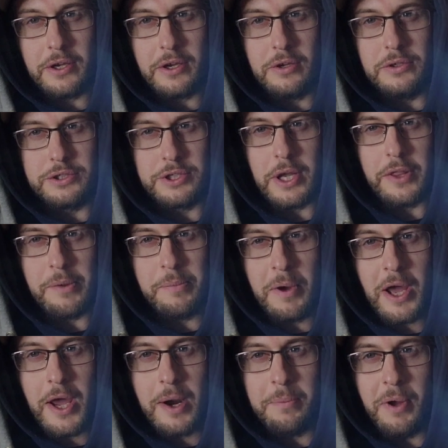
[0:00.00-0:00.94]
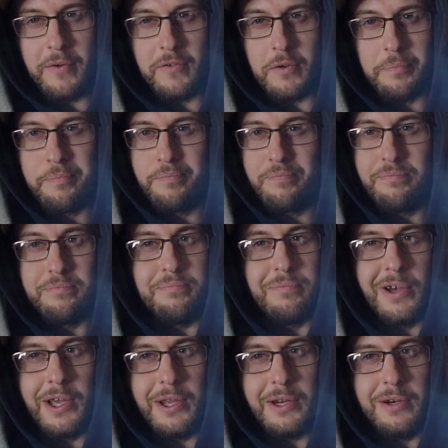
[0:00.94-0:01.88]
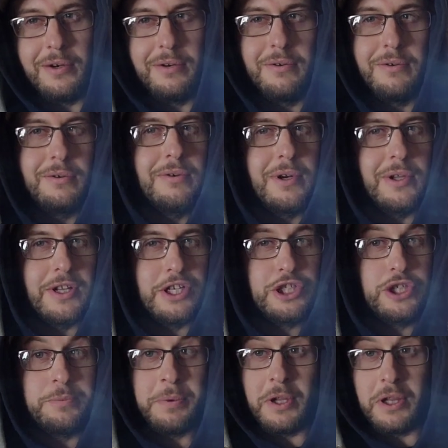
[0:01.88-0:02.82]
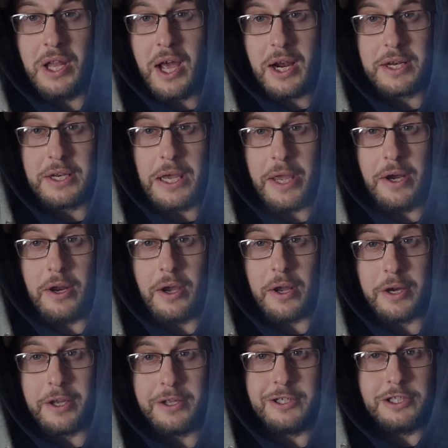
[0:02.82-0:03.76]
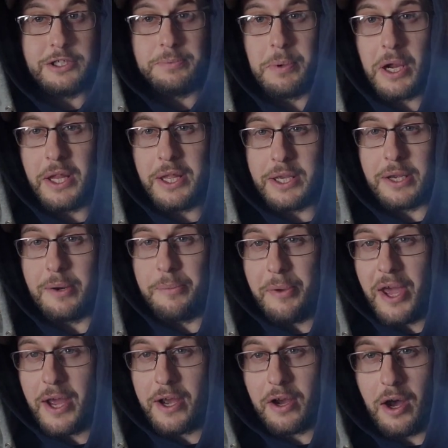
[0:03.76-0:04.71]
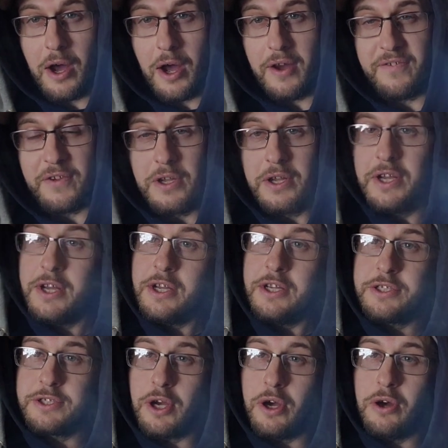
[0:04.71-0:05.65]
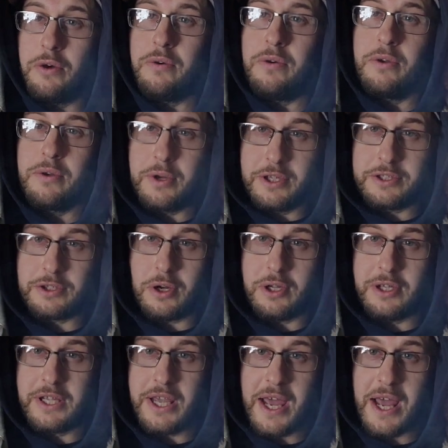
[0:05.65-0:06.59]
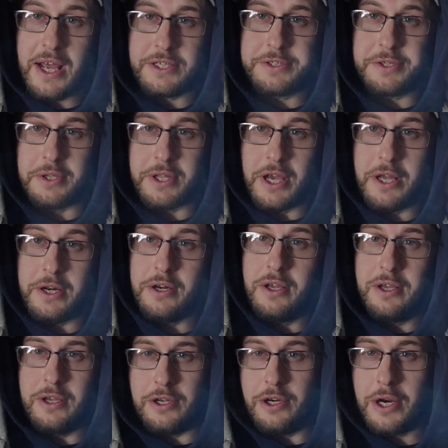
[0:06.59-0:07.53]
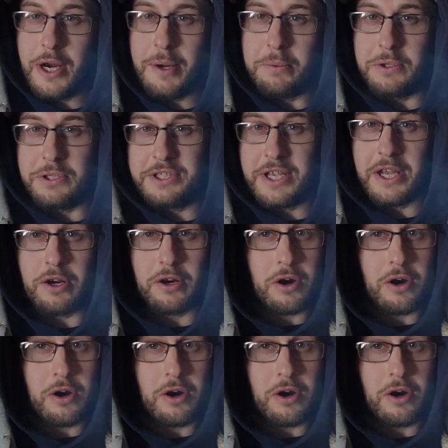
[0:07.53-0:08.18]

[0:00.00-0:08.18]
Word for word: that goes on the bottom of them. But unless you put Loctite on it, it's probably going to back off. So it's called a castle nut, and you're able to slide a